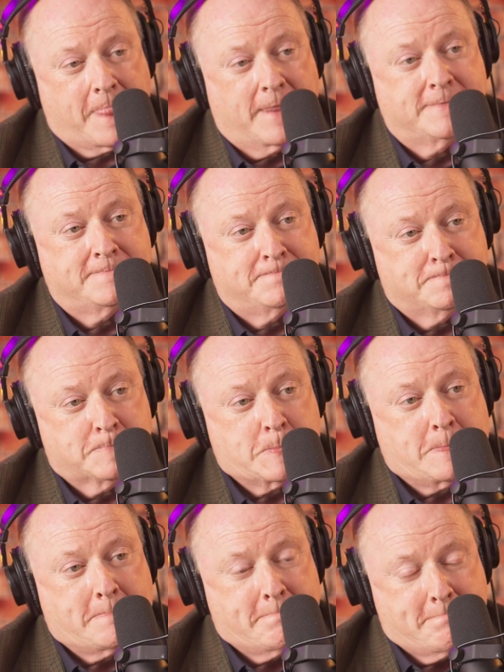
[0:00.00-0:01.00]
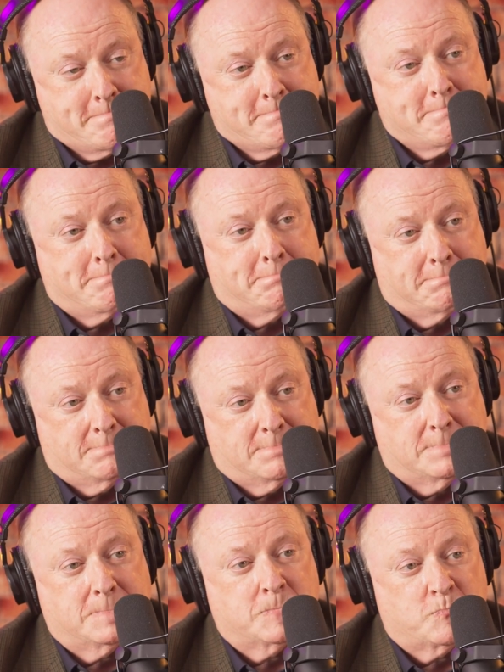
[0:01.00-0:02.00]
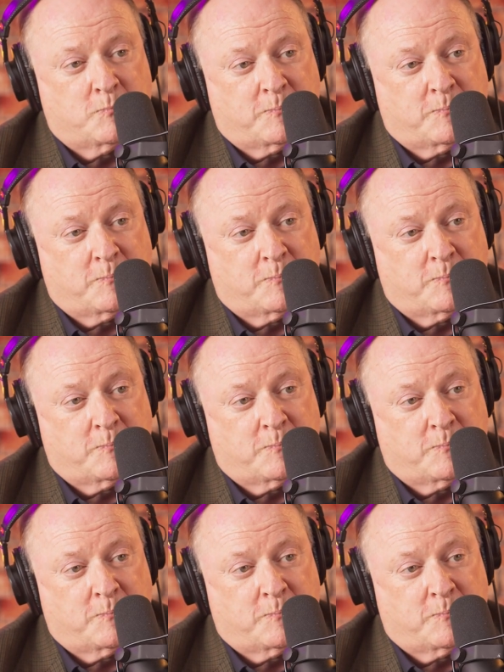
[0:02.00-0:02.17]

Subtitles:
are not getting government grants. You're not living